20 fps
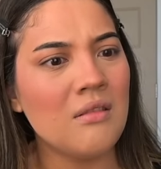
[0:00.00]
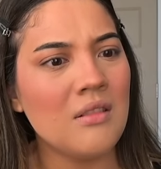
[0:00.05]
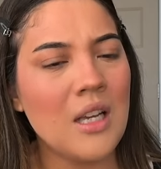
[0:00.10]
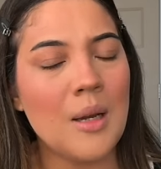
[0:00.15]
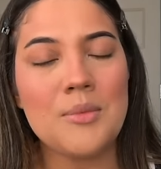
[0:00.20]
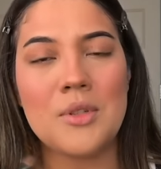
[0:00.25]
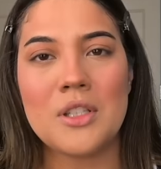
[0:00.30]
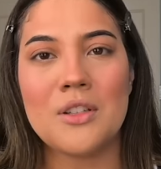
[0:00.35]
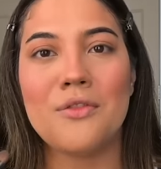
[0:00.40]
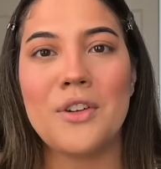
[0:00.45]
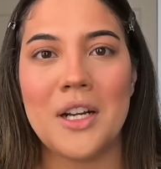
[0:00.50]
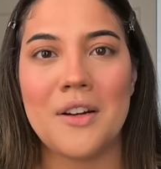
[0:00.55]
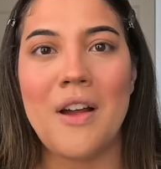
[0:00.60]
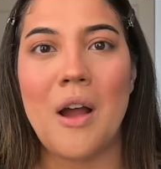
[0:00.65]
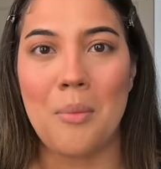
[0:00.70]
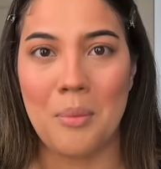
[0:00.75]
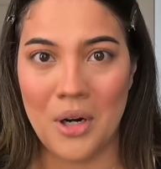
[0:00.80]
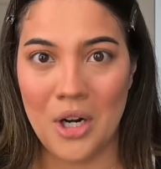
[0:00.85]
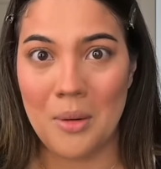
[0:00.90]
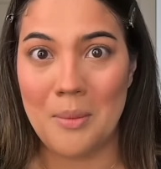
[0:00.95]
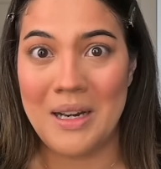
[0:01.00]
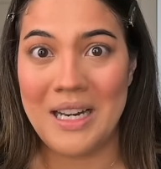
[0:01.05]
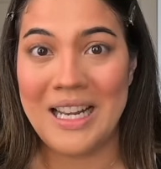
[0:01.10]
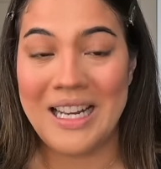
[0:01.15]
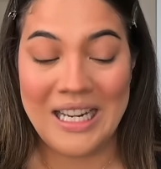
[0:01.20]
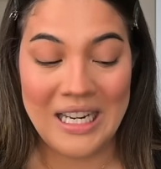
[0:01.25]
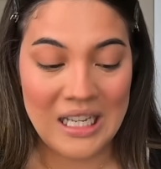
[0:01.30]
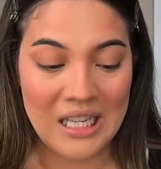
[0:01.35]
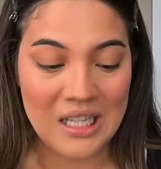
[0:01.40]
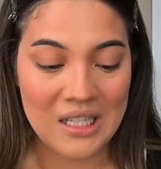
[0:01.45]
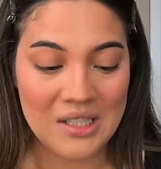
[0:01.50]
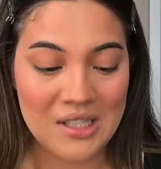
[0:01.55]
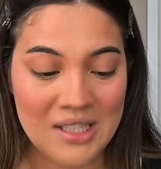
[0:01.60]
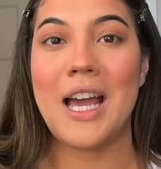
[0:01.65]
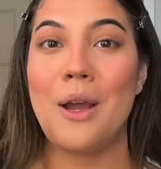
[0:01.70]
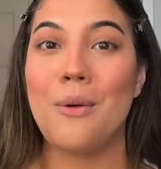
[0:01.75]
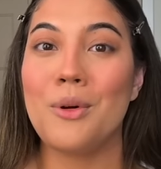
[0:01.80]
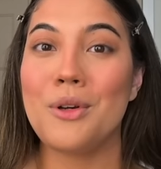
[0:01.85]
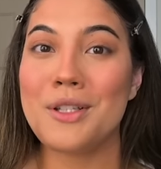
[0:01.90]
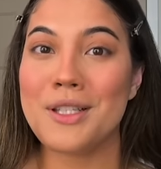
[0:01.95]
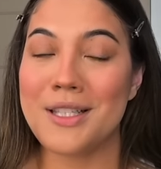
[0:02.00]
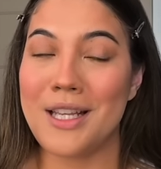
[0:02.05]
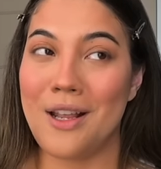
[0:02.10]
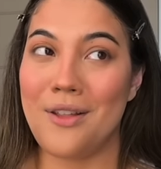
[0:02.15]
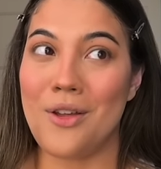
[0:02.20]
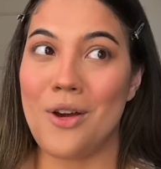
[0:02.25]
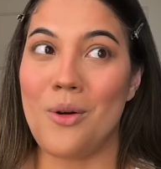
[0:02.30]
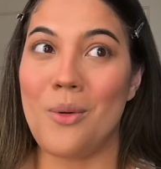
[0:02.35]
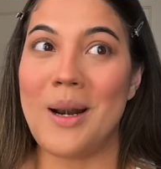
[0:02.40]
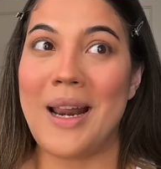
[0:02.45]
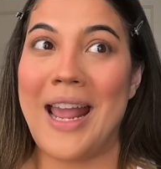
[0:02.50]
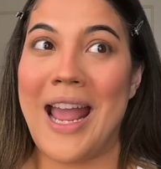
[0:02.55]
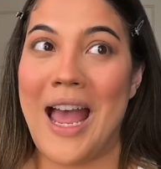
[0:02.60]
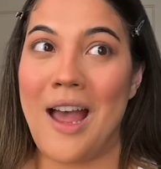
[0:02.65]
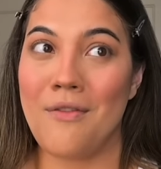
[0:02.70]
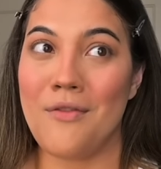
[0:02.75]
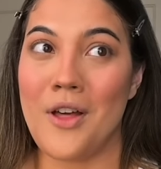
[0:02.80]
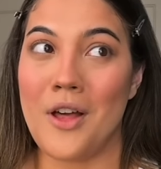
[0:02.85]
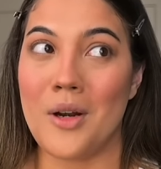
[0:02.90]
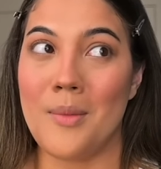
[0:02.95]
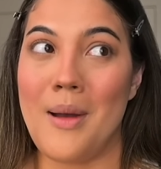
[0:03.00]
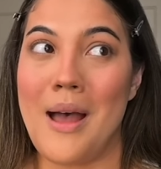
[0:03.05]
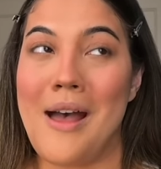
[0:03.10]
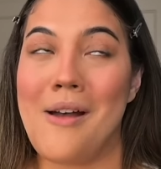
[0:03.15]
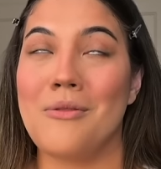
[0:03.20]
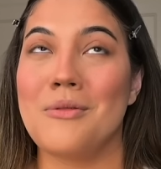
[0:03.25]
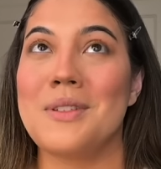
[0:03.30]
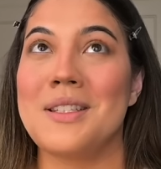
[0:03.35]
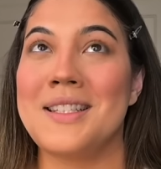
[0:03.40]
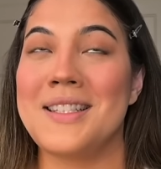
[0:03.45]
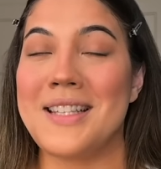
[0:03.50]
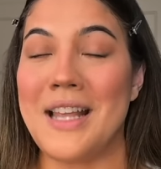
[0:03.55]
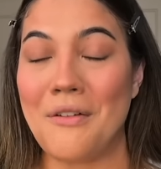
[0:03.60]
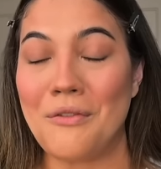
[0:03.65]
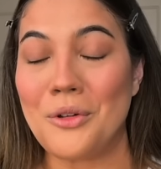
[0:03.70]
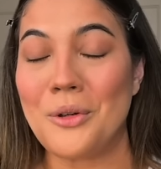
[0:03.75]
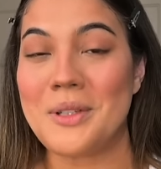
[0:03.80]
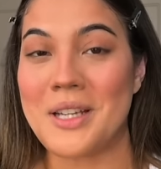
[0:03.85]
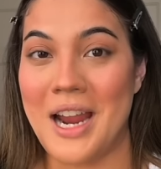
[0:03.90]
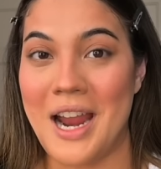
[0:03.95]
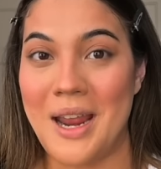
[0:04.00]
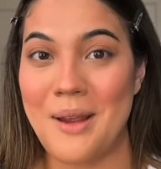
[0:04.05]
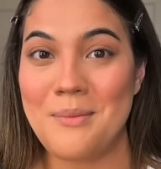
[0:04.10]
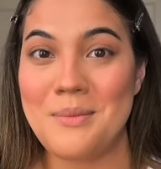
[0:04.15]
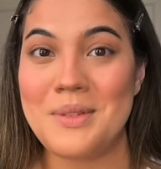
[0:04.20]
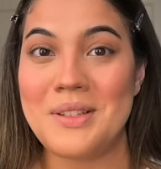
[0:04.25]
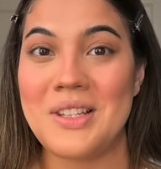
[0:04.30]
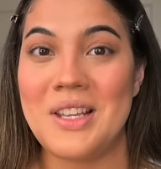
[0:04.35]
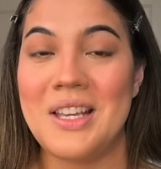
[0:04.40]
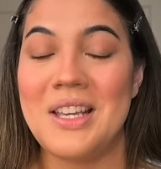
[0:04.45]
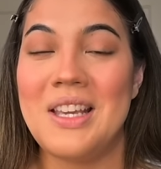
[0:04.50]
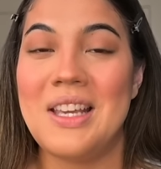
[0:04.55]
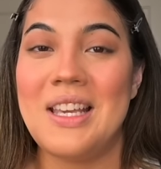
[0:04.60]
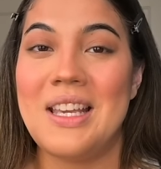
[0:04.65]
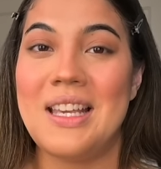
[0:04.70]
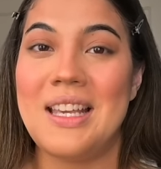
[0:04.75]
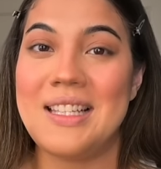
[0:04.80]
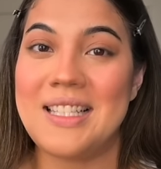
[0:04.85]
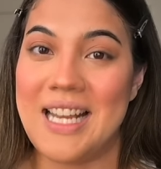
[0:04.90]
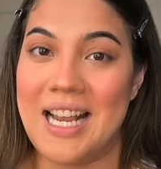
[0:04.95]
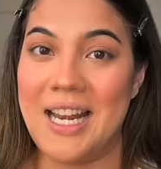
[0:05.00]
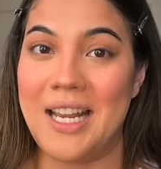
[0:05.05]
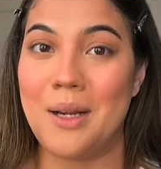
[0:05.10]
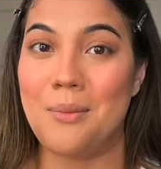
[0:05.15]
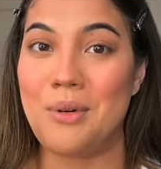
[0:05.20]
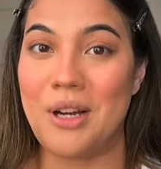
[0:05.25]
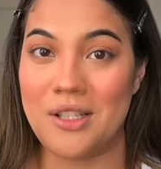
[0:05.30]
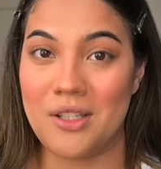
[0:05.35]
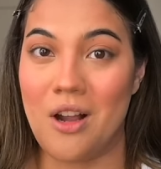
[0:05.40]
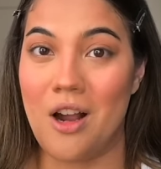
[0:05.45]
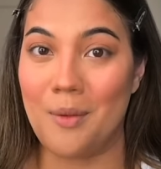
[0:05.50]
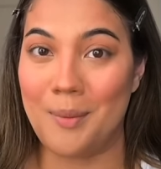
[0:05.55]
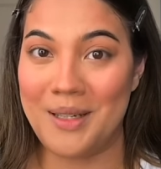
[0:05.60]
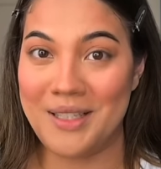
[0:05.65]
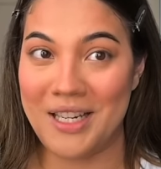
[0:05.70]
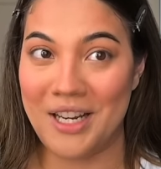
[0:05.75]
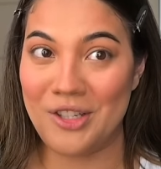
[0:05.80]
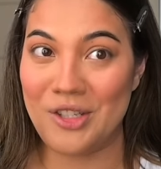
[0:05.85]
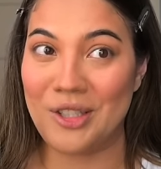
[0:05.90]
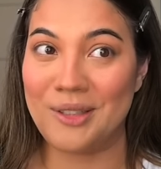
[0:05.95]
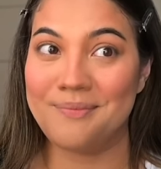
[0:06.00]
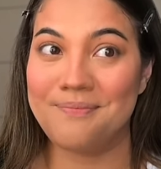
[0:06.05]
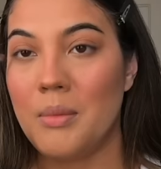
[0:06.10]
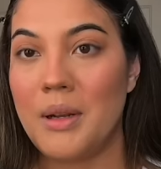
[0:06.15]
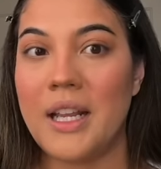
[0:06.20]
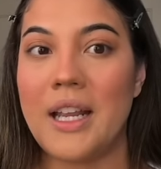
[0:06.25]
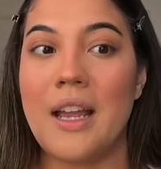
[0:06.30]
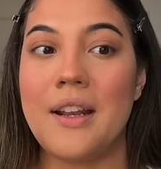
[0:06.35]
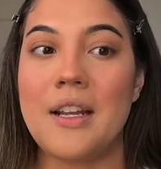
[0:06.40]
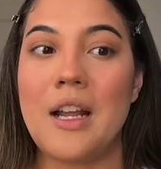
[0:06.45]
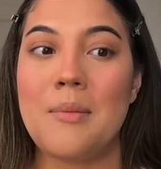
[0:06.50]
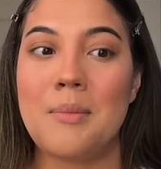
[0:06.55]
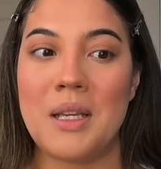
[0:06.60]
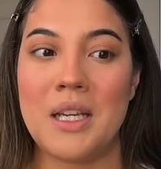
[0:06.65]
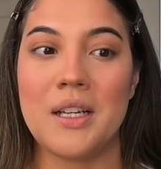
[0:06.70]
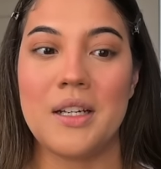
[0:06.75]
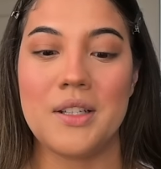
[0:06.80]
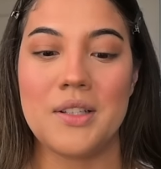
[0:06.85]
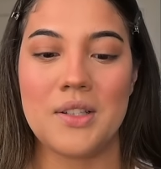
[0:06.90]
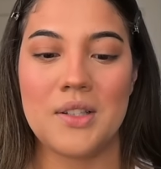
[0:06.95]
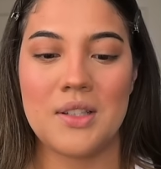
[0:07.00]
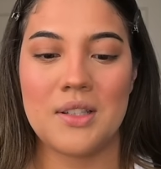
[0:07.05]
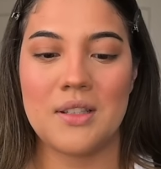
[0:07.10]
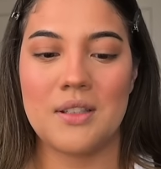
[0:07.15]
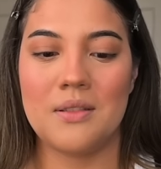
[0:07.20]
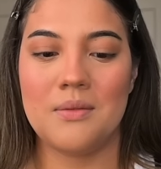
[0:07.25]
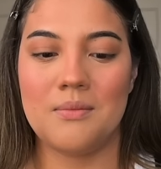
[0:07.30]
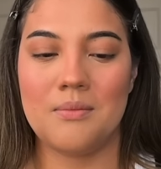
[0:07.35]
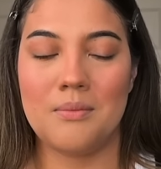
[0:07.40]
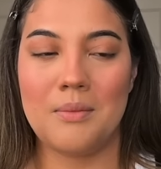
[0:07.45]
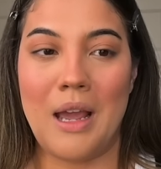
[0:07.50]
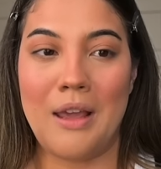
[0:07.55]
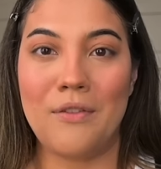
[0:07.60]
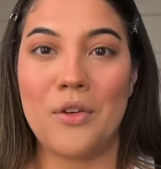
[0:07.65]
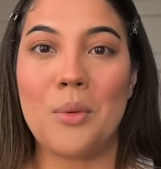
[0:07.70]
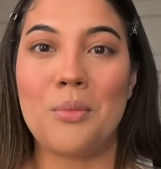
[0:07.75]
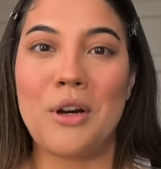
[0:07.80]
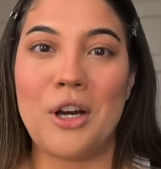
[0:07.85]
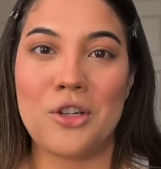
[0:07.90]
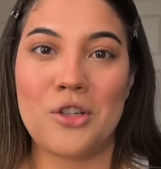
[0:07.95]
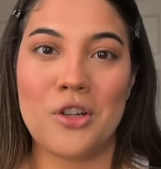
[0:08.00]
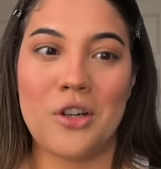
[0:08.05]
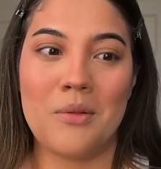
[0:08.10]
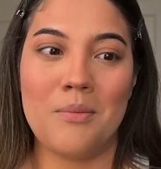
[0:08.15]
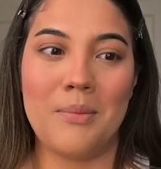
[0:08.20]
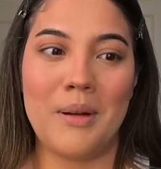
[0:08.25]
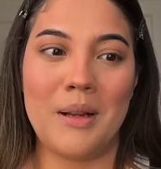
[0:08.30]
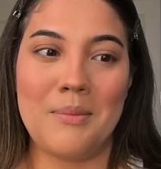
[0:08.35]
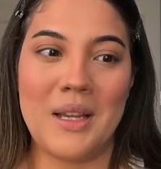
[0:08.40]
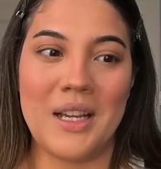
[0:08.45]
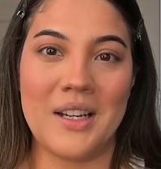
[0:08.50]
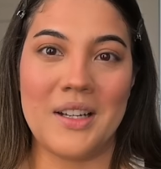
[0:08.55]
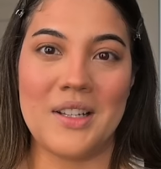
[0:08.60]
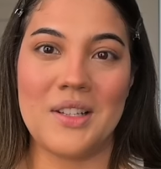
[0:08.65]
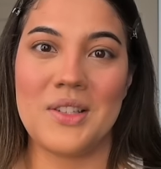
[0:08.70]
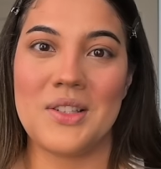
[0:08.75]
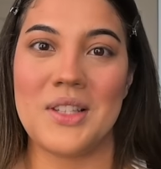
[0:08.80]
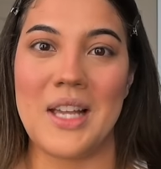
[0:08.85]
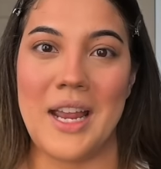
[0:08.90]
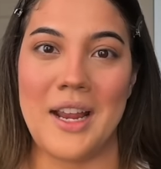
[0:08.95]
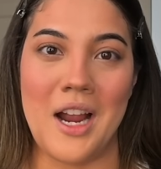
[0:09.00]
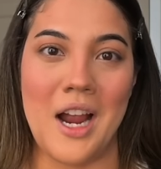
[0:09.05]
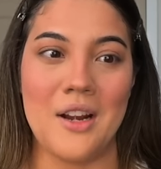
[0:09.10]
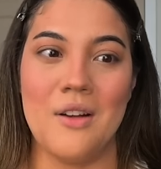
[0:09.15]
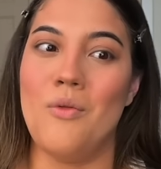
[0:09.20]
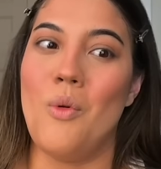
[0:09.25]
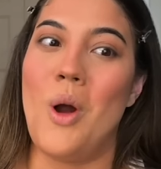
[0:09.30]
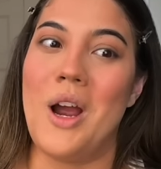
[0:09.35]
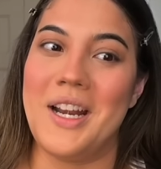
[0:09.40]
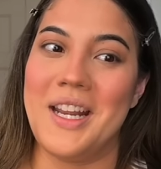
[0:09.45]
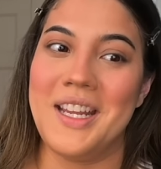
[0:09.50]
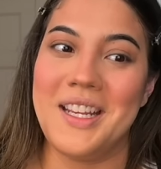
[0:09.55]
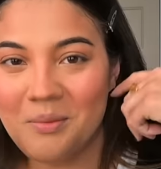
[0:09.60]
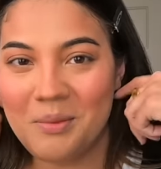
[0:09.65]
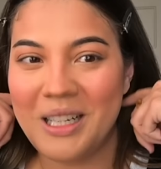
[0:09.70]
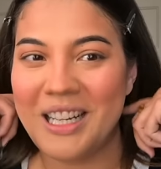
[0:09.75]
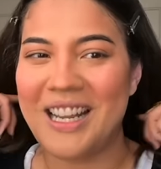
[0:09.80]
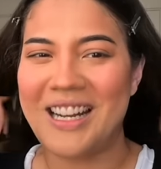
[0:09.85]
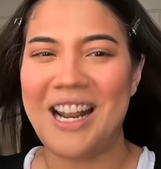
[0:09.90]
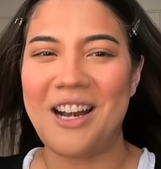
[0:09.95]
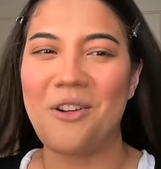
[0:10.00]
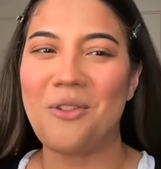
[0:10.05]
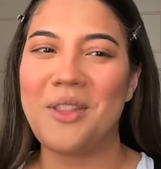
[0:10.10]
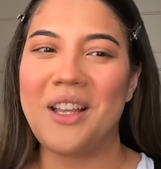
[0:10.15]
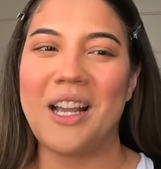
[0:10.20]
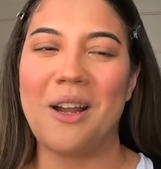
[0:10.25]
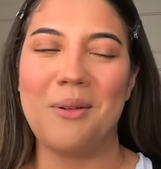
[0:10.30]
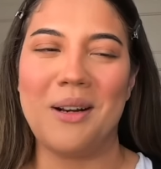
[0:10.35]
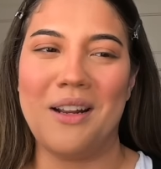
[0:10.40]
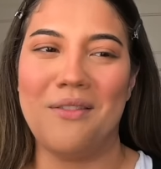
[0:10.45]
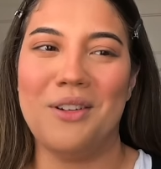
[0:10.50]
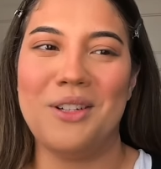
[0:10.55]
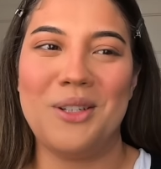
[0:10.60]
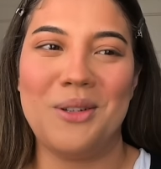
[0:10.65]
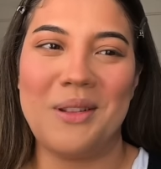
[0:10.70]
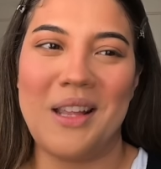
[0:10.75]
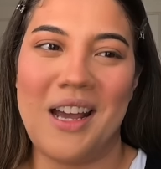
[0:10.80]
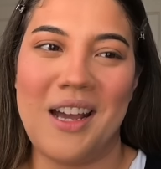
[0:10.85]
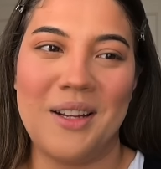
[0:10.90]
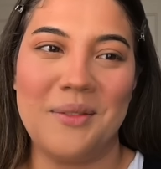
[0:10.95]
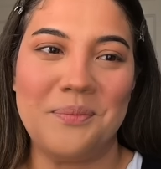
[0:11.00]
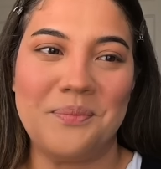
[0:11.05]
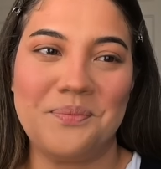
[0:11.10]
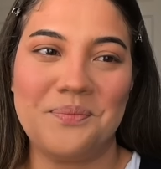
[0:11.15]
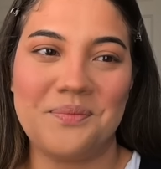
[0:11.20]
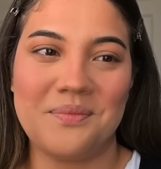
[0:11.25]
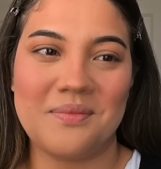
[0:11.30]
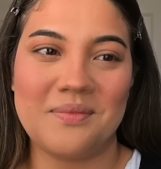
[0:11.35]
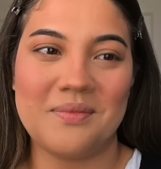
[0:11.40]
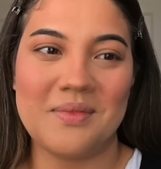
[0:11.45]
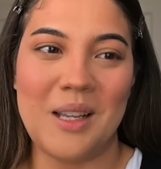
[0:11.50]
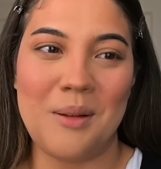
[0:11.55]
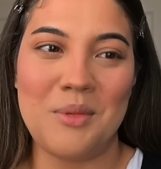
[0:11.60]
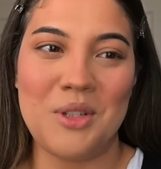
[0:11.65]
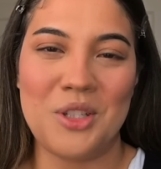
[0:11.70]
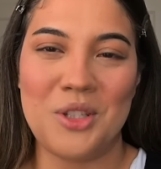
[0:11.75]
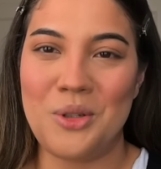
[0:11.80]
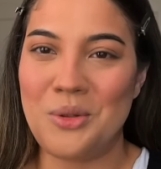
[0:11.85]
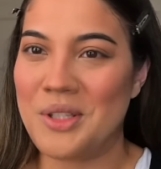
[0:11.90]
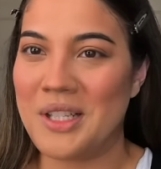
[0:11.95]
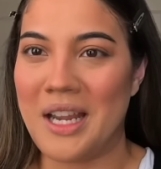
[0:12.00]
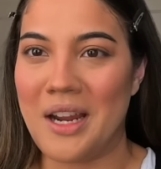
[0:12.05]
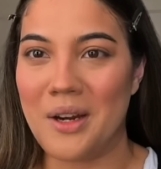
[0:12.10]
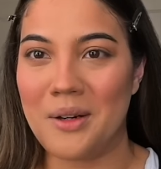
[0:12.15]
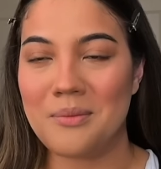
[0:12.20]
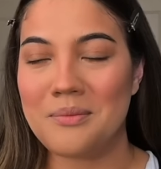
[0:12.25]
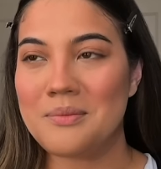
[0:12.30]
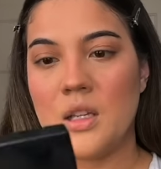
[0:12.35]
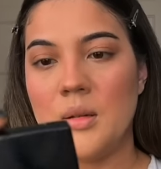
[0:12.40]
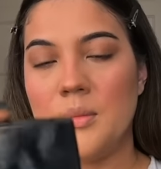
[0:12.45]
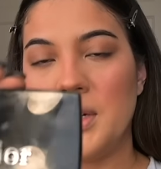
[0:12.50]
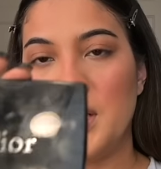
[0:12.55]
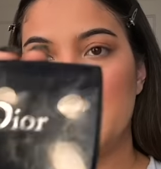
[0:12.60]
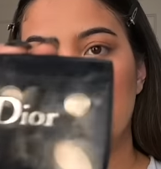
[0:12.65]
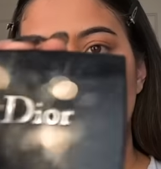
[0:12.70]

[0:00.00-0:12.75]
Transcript: I'm just afraid of how permanent it is. I will say, though, what I have thought about several times is getting a breast augmentation. But again, not because I feel pressured, because I kind of want it. But again, I don't think I would ever do that. I'm just too scared. I'm gonna